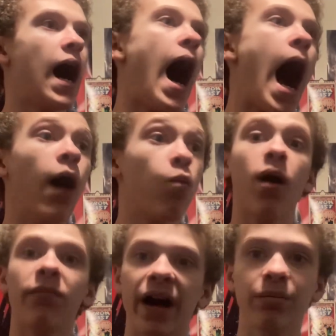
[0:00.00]
I
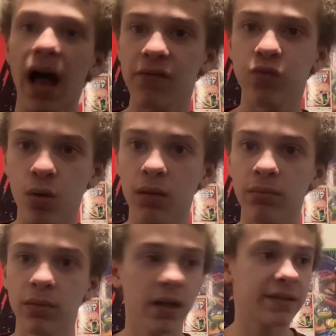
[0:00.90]
want my
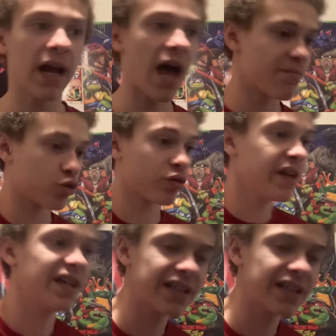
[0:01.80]
platform that I'm creating